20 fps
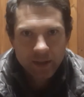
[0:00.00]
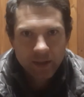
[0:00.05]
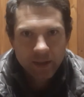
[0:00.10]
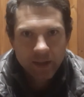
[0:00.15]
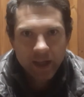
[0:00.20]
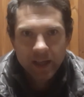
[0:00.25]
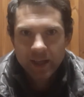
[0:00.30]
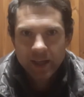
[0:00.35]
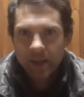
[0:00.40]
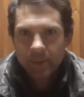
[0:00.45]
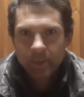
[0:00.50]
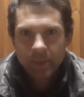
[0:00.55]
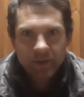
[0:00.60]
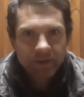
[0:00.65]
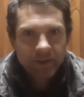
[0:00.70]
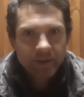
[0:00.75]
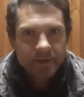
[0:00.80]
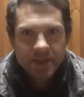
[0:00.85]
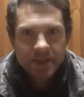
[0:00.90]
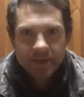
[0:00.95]
Okay, it can be
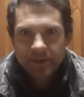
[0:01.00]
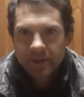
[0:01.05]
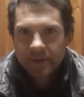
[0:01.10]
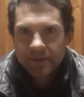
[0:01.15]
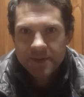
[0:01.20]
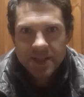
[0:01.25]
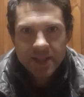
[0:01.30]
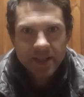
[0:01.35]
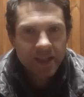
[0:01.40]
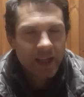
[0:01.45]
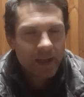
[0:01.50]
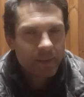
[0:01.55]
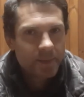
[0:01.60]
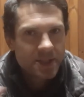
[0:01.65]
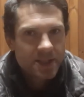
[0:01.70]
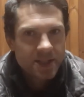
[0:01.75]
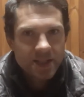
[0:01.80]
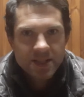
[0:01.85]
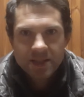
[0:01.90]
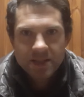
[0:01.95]
50-50, it can
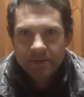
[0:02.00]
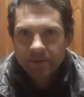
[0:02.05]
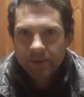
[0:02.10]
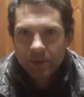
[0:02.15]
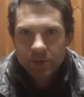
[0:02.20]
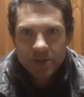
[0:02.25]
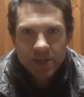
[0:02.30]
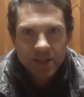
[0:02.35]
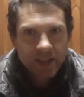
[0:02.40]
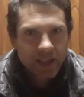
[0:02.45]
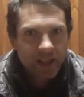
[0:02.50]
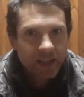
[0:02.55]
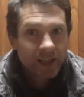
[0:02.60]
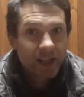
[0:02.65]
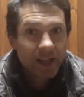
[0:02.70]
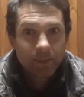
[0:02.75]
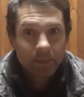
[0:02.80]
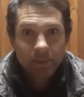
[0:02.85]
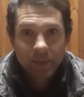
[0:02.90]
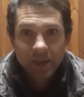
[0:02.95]
be 60-40, it
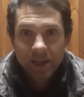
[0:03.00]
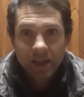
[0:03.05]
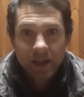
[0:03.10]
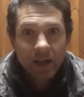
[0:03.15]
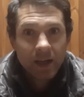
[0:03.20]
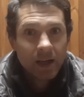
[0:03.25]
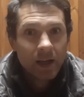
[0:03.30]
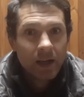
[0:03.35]
can be